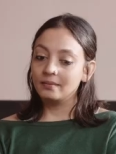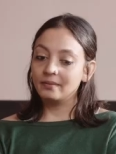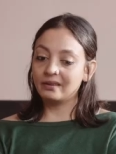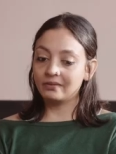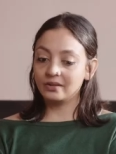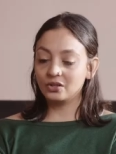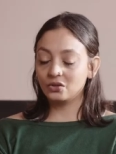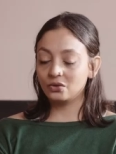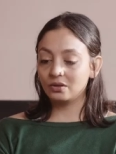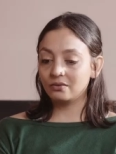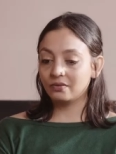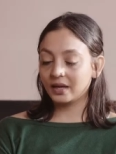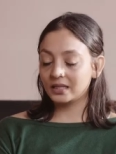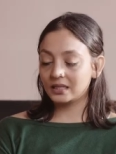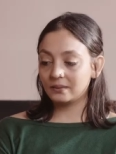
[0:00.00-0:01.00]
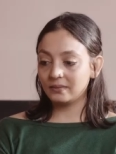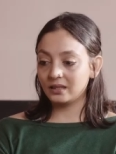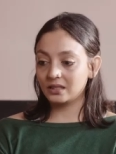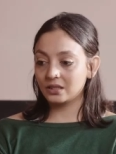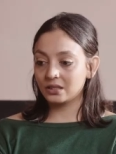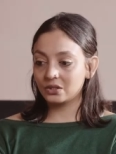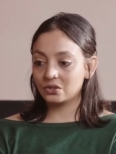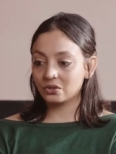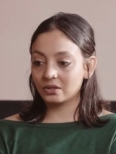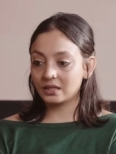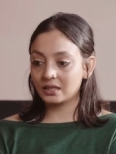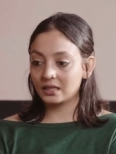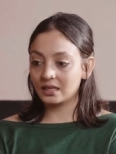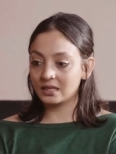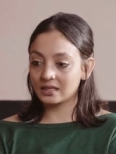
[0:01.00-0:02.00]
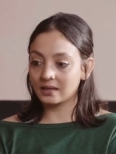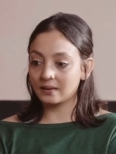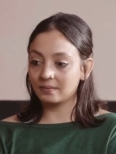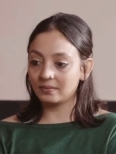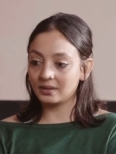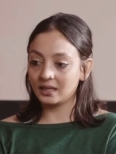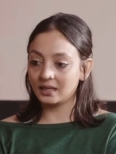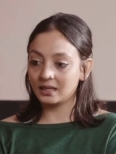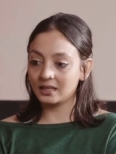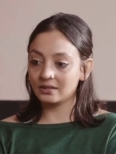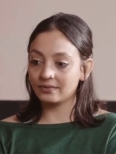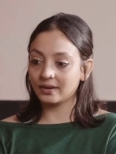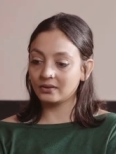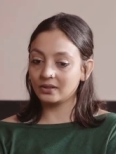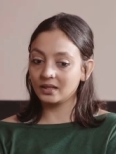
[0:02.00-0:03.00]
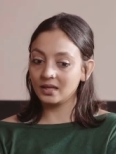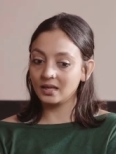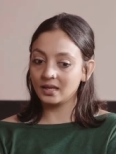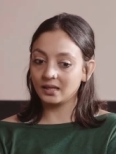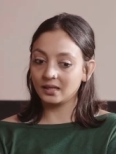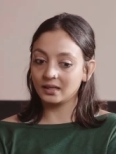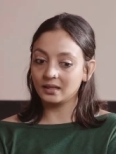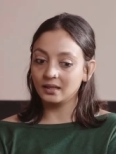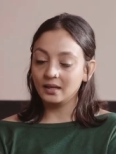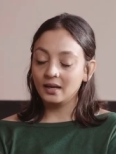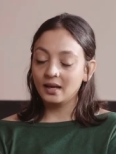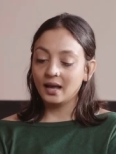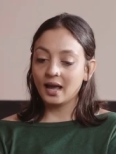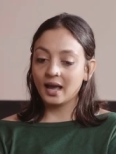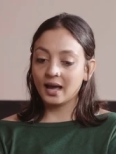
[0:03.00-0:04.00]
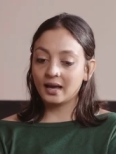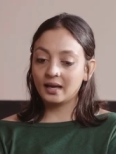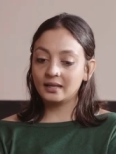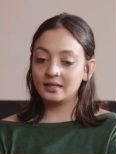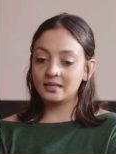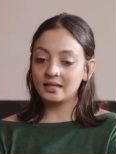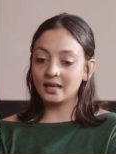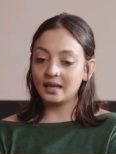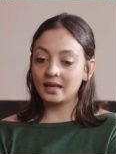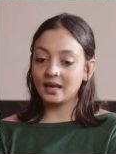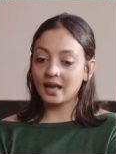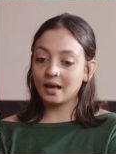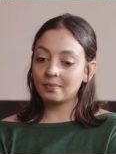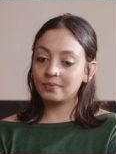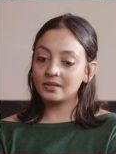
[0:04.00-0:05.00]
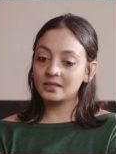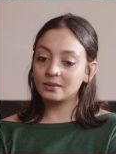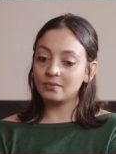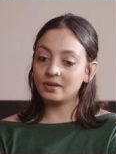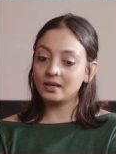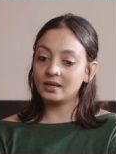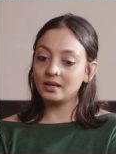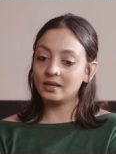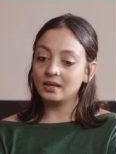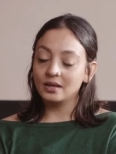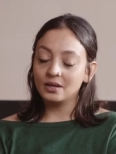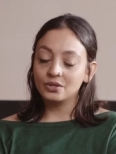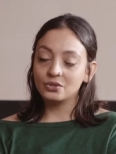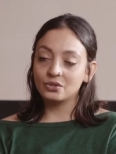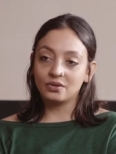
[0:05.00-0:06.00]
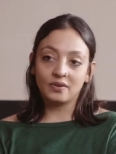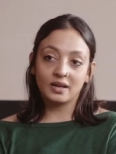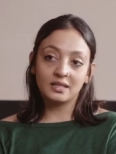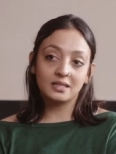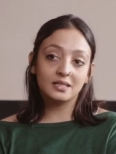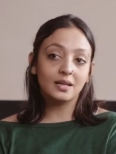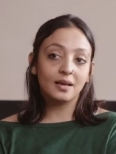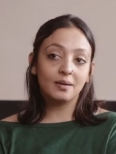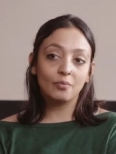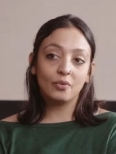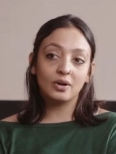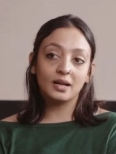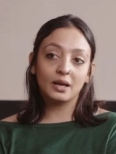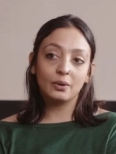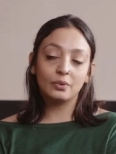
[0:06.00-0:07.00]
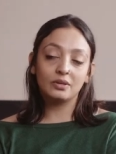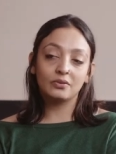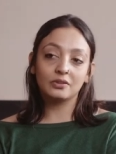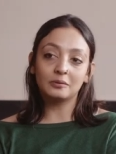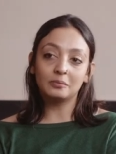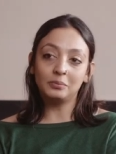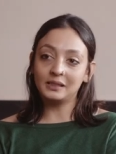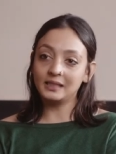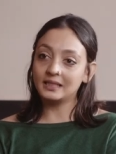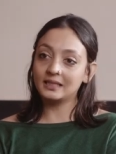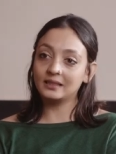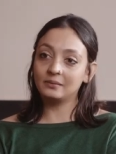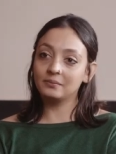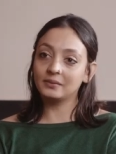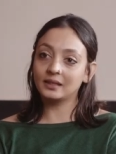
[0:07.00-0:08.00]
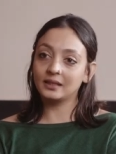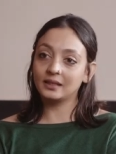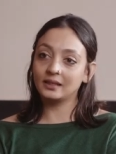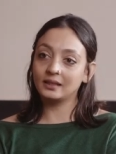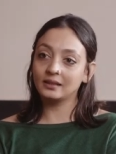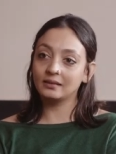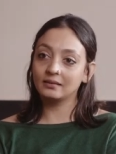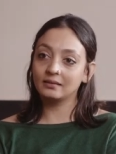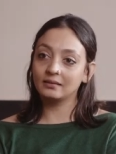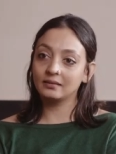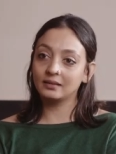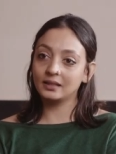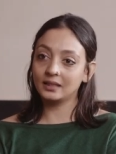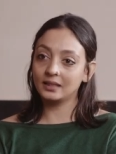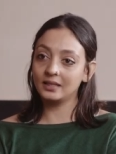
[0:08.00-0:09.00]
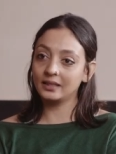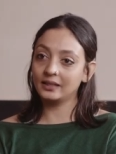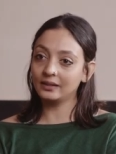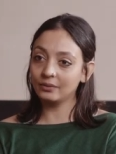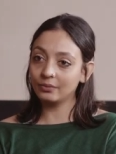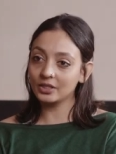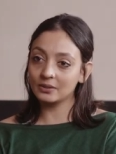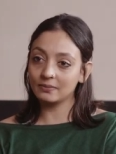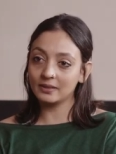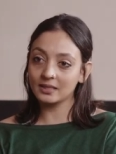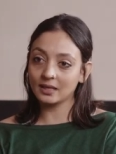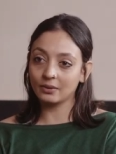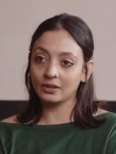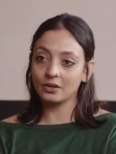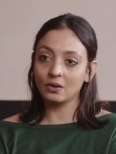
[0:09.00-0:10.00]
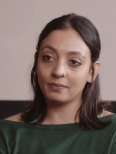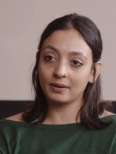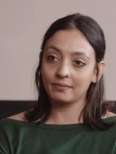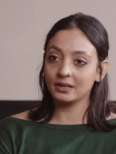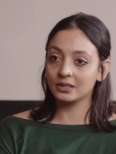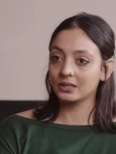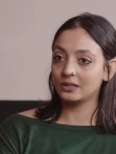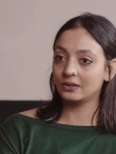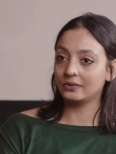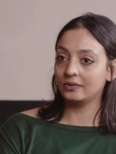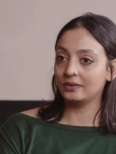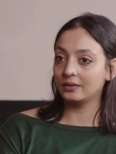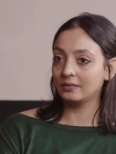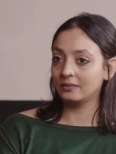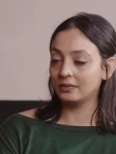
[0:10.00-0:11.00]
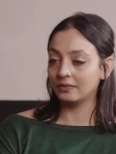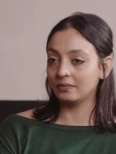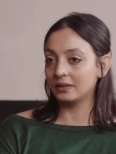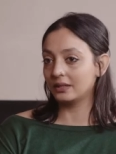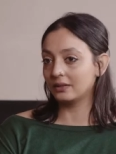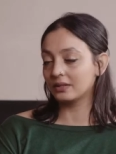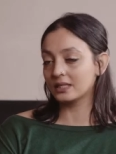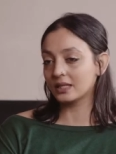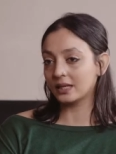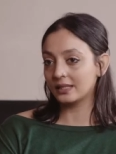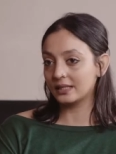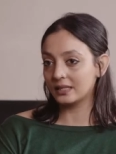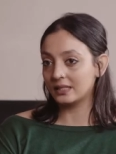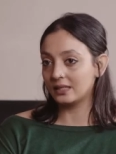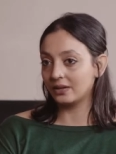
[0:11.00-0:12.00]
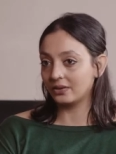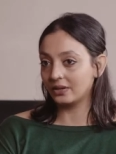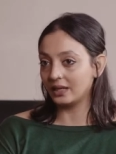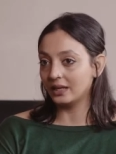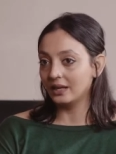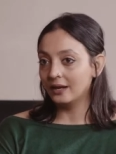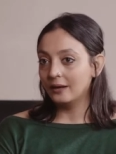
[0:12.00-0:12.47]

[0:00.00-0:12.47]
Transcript: Mavin Khoo invited me to join his company in its founding year, and it happened to be sort of at a time when I would have completed my third year, which means I got my Bachelor of Medical Sciences degree.